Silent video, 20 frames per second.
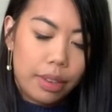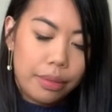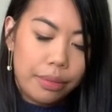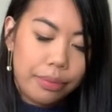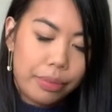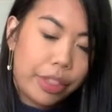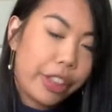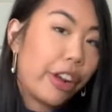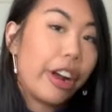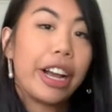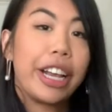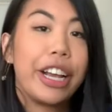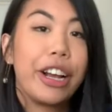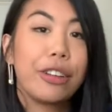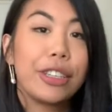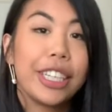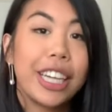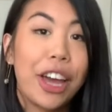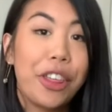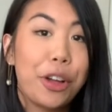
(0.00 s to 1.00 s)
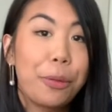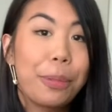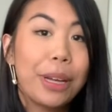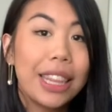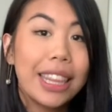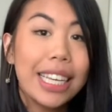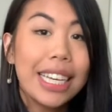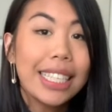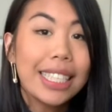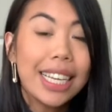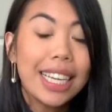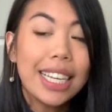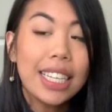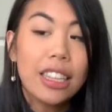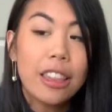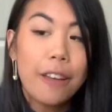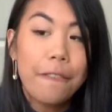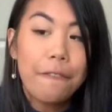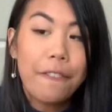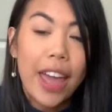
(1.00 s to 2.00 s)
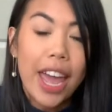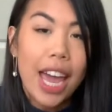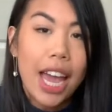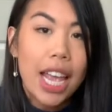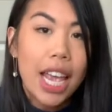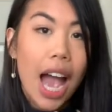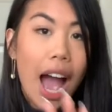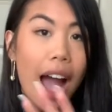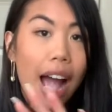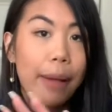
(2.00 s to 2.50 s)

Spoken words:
They're right here together, but this is the fan.